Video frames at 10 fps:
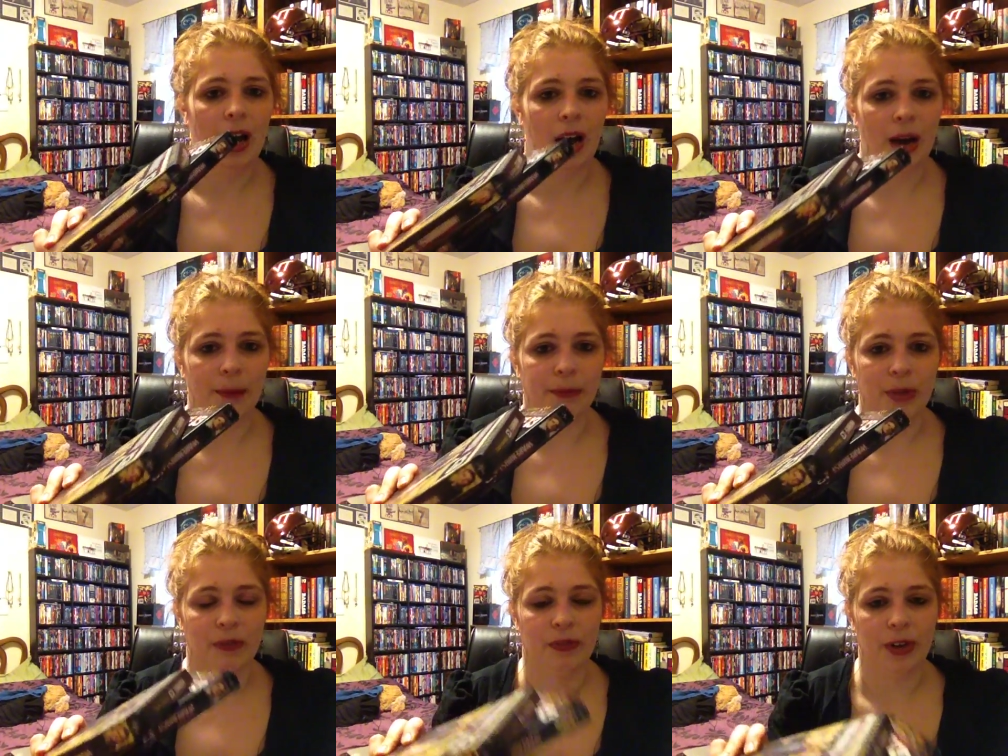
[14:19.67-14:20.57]
um,
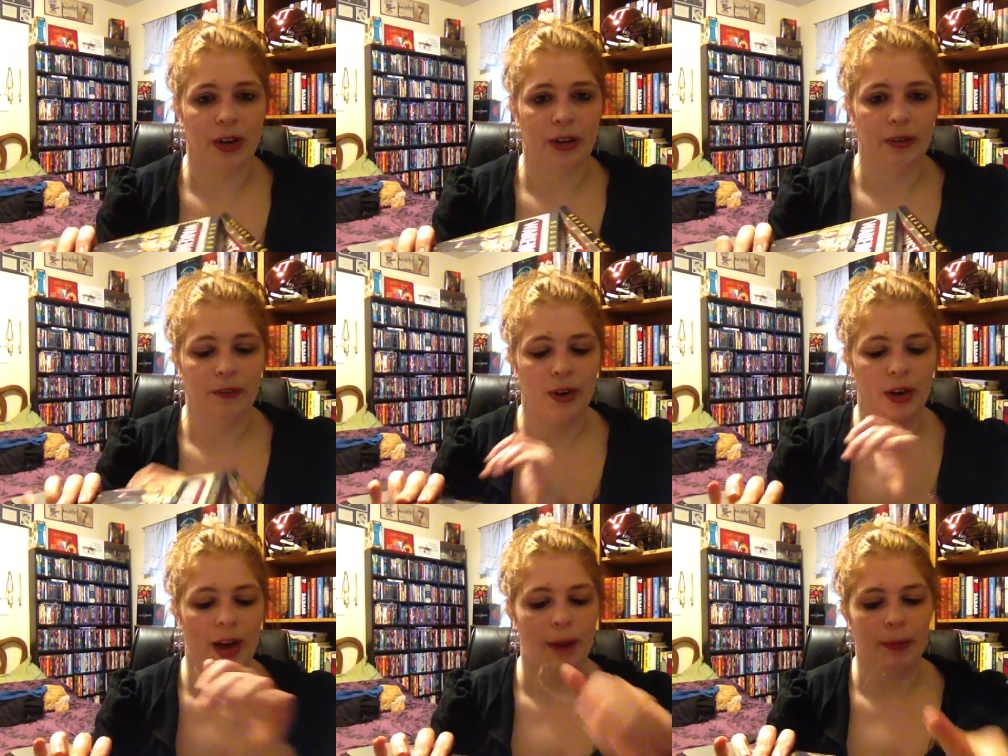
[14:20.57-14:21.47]
so i'm very
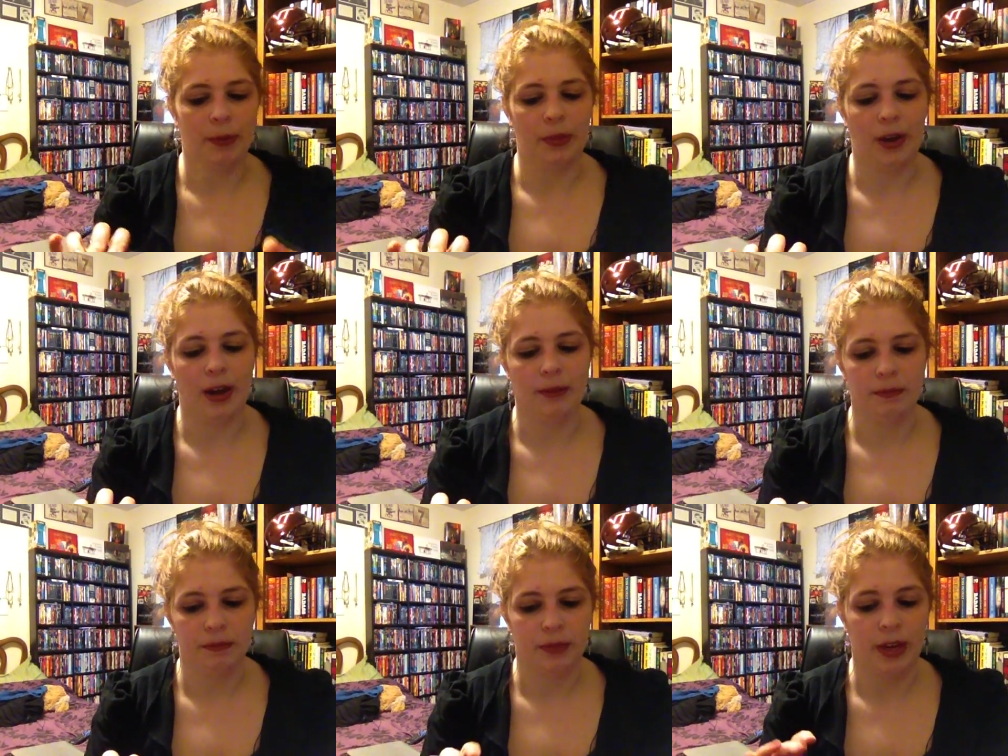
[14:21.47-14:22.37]
very happy with that
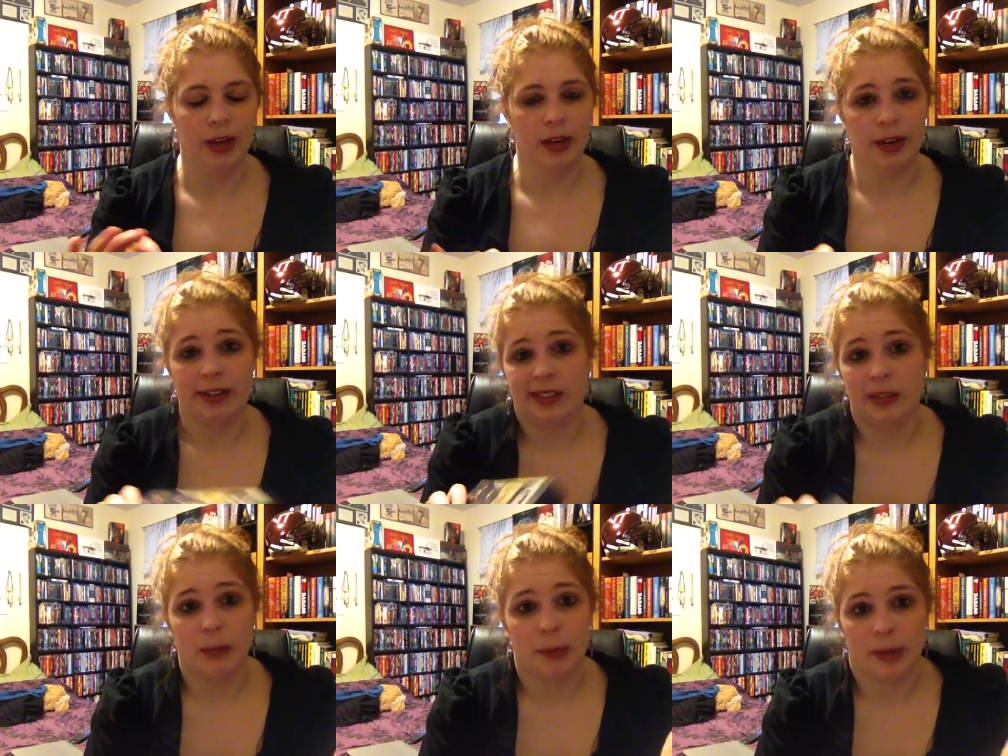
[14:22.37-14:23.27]
and I didn't need my